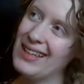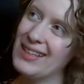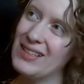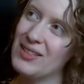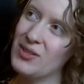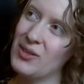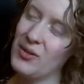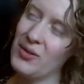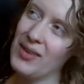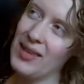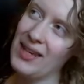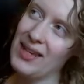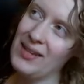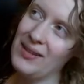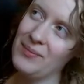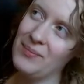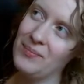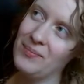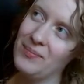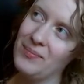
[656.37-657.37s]
So
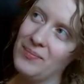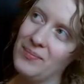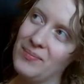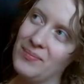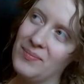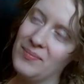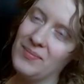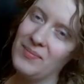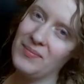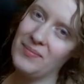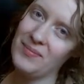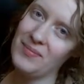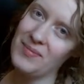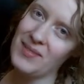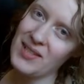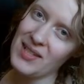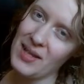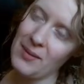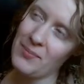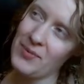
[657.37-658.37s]
they
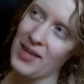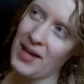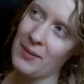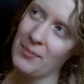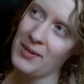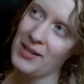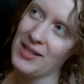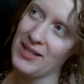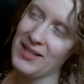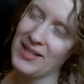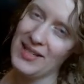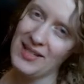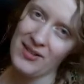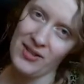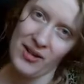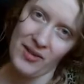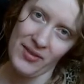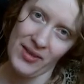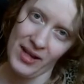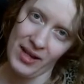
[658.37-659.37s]
skipped that because he's
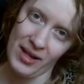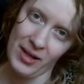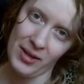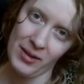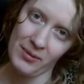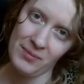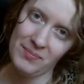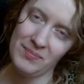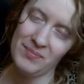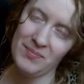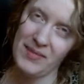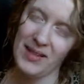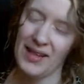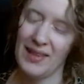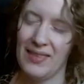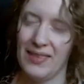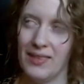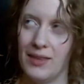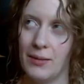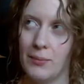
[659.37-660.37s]
not there
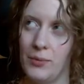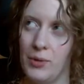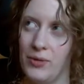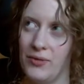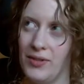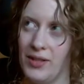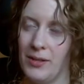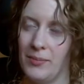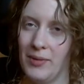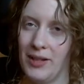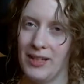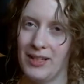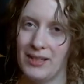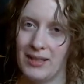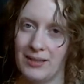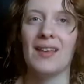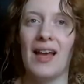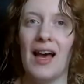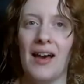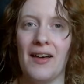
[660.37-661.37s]
in the movie,
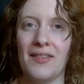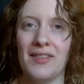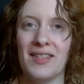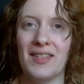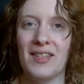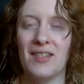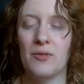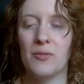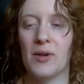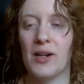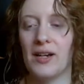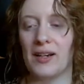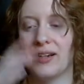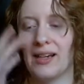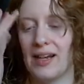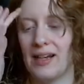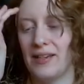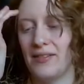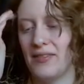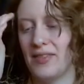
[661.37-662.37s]
but this is where
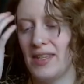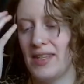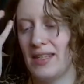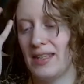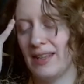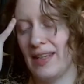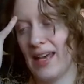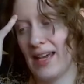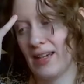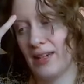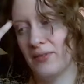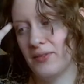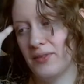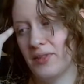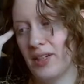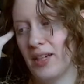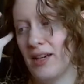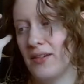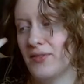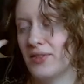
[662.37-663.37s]
kind of the lack of
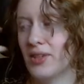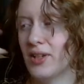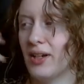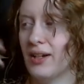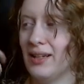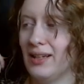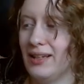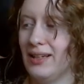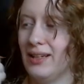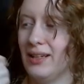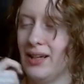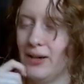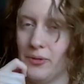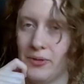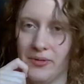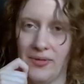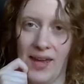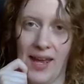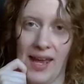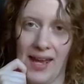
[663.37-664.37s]
gloves got a little out
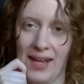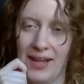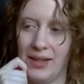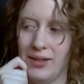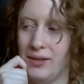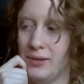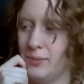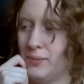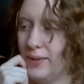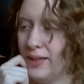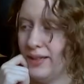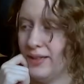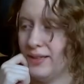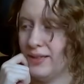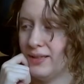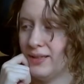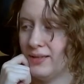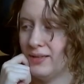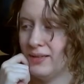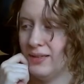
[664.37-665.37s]
of hand,
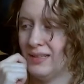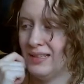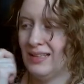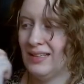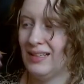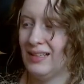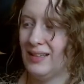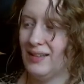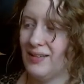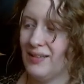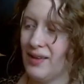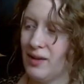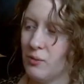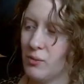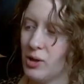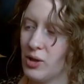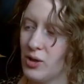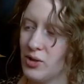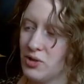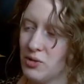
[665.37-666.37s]
but they
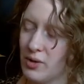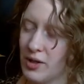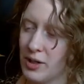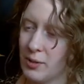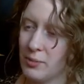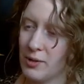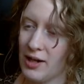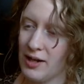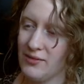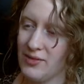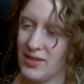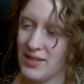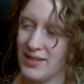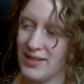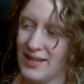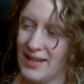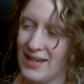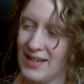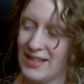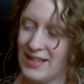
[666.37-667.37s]
were also on a private
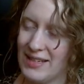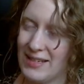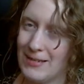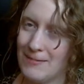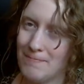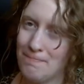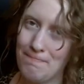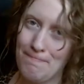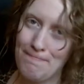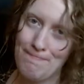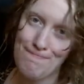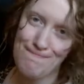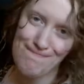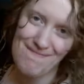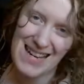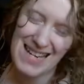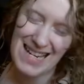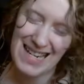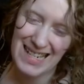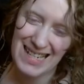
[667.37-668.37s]
estate,
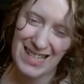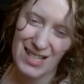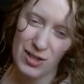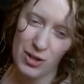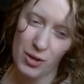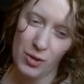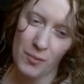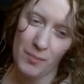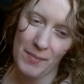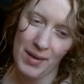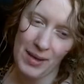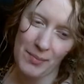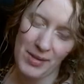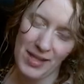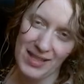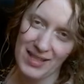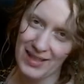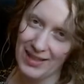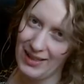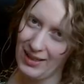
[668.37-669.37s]
so
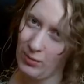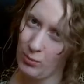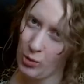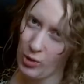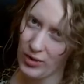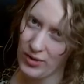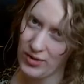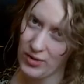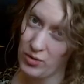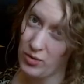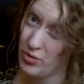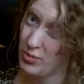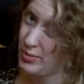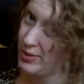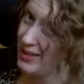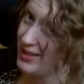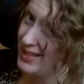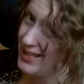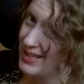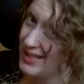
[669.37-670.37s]
maybe it's a little more
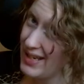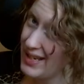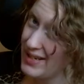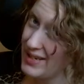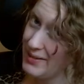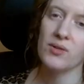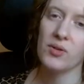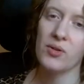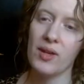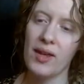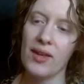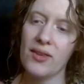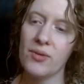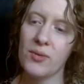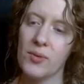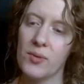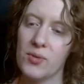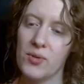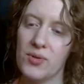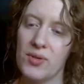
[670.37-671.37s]
excusable in this case. So
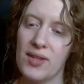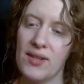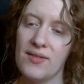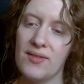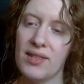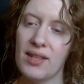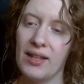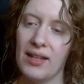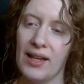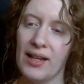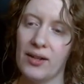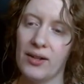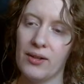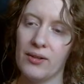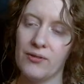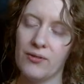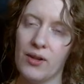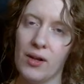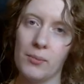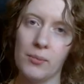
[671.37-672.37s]
Catherine receives the letter
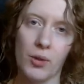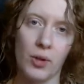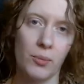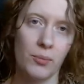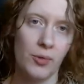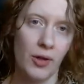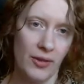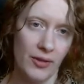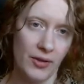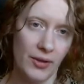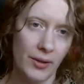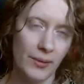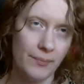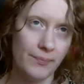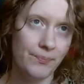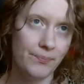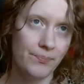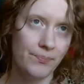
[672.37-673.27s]
from her brother